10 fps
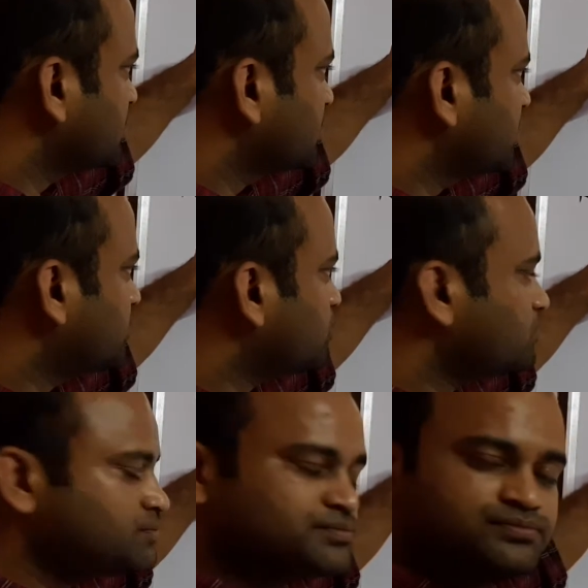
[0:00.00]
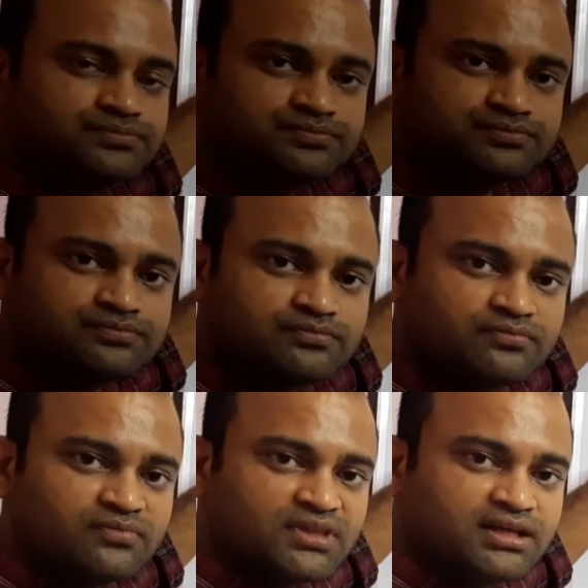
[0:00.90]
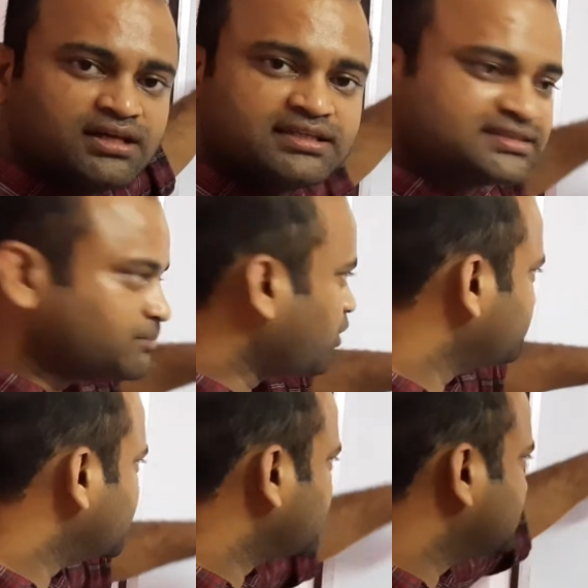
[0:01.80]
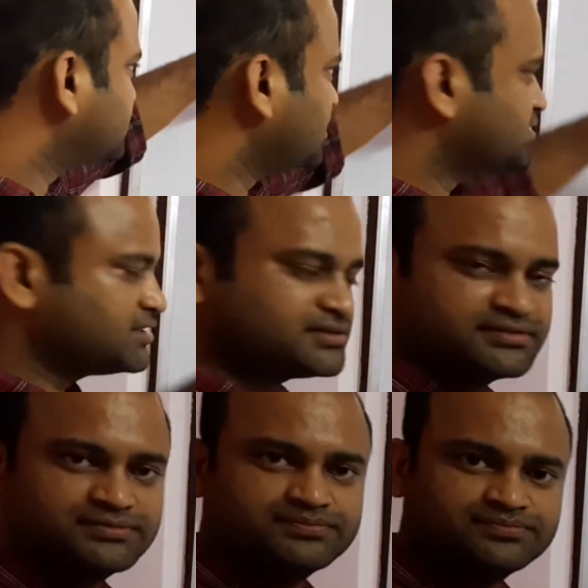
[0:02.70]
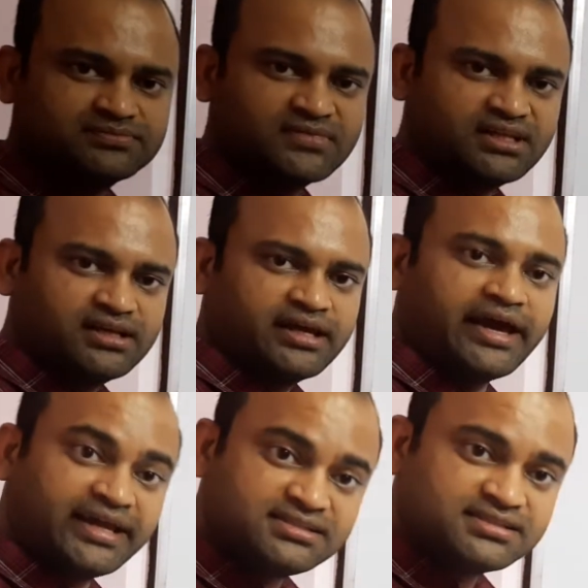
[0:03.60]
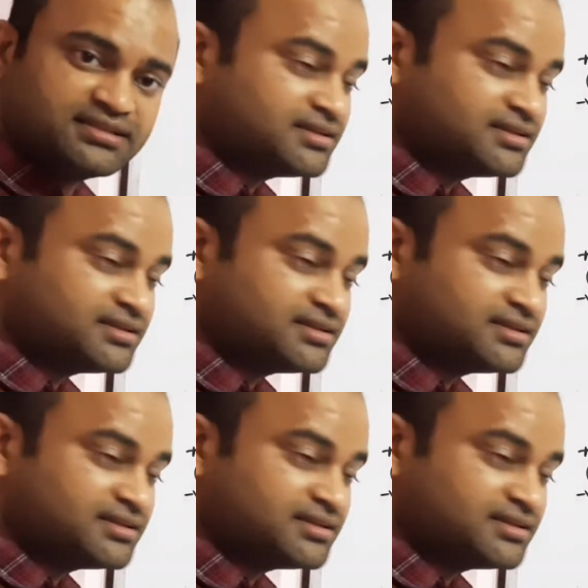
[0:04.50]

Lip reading: into sum of the resistance. Hence,